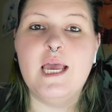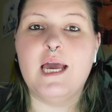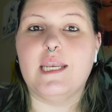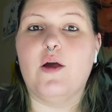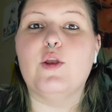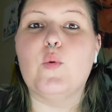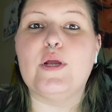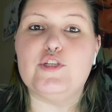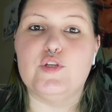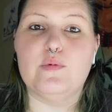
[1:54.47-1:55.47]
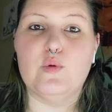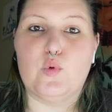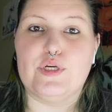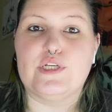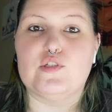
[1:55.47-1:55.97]
Now, I don't want you to be
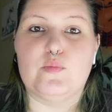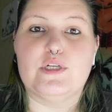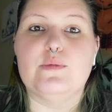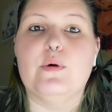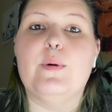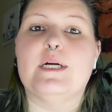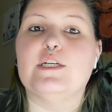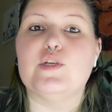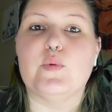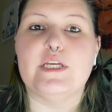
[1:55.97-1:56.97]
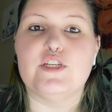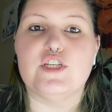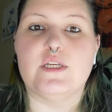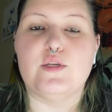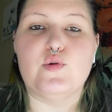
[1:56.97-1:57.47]
worrying so much about
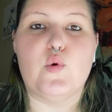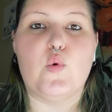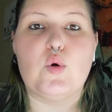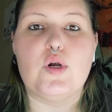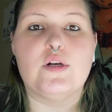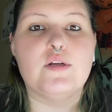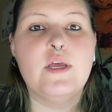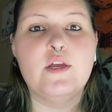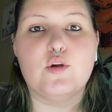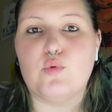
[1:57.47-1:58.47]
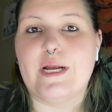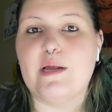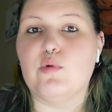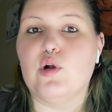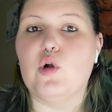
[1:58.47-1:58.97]
punctuation or
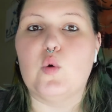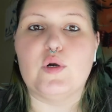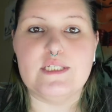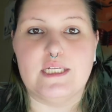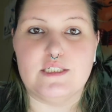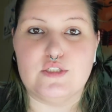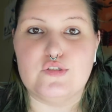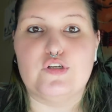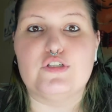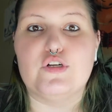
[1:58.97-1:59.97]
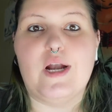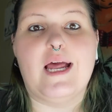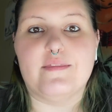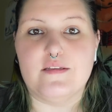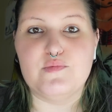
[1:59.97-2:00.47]
grammar or sentence structure
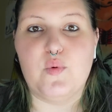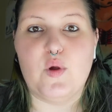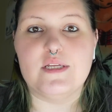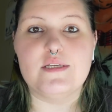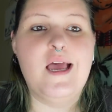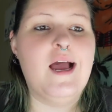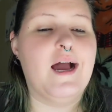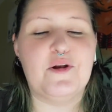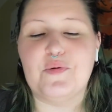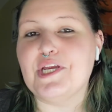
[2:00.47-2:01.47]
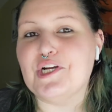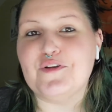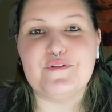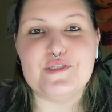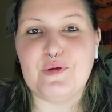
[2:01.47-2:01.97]
at this point. I don't care
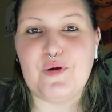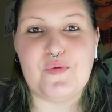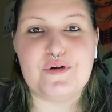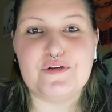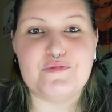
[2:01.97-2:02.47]
if you spell words